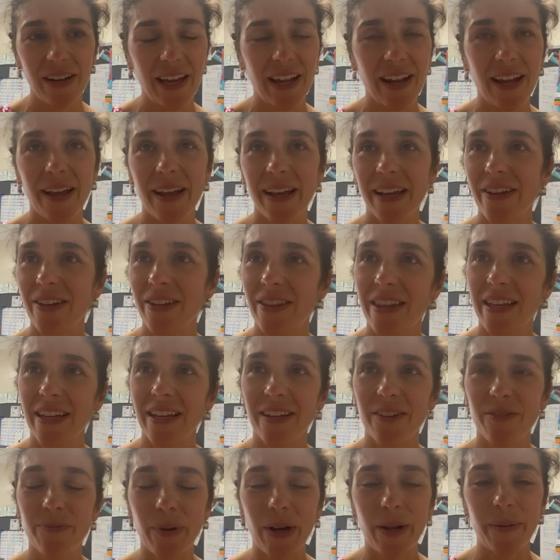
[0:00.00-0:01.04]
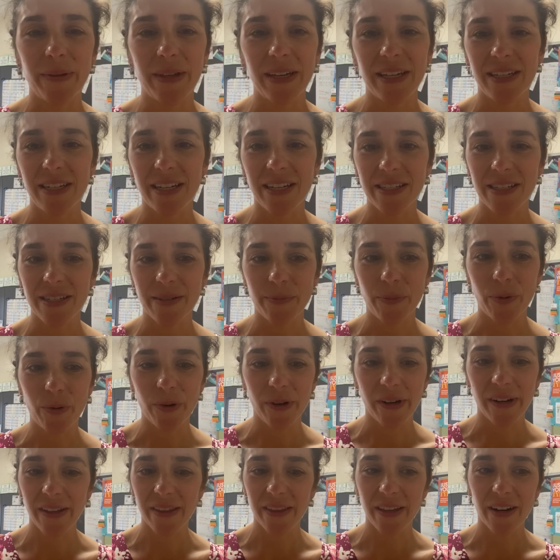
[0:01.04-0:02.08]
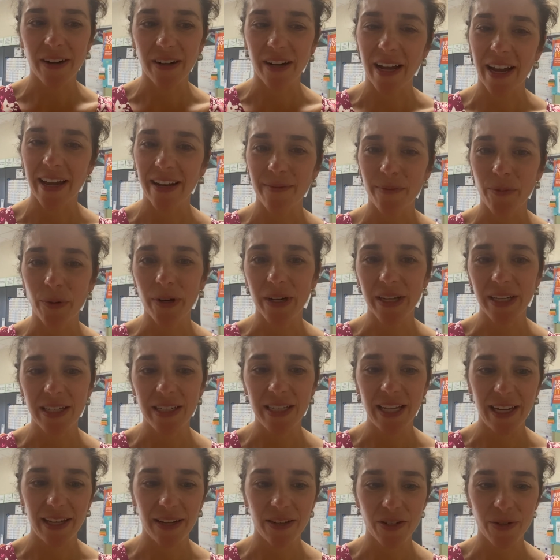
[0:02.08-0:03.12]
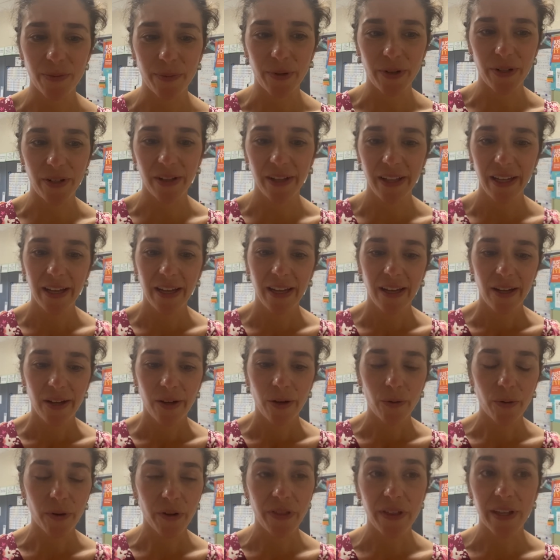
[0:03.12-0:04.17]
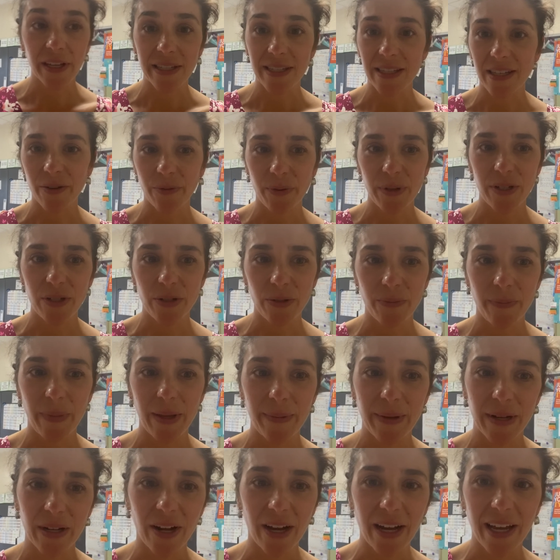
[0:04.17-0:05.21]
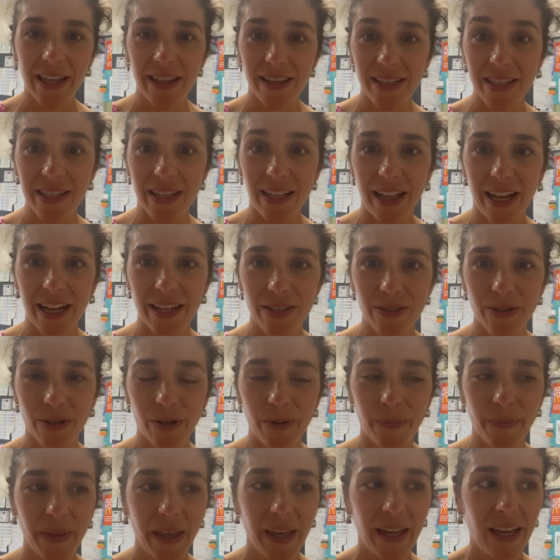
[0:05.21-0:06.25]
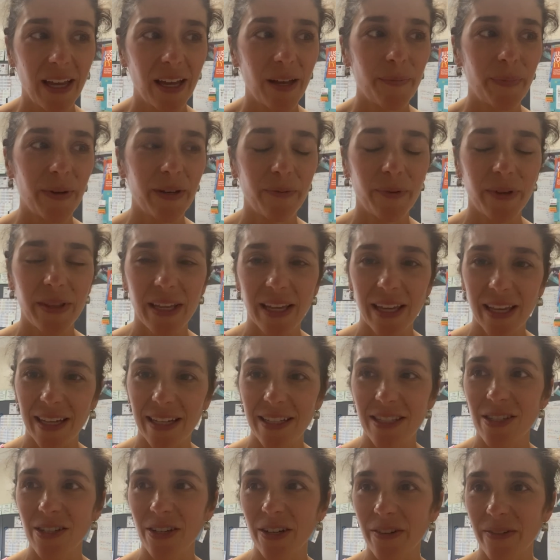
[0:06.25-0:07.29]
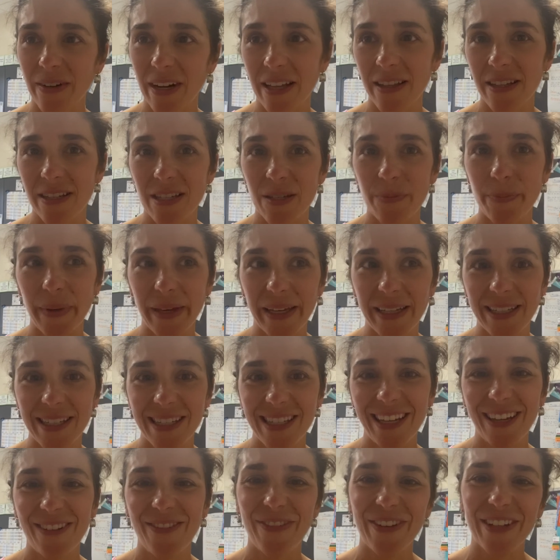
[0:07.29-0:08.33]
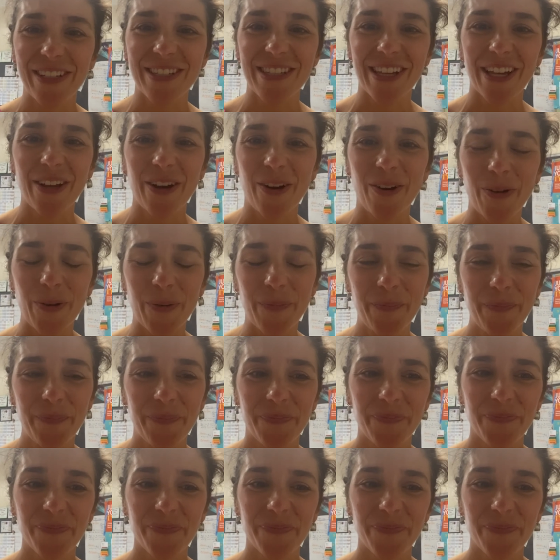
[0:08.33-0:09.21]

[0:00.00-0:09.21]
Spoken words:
And I could think of probably a dozen more that are kind of more intangible or things that we do maybe not in this classroom, but when the kids look around this space, it feels like home.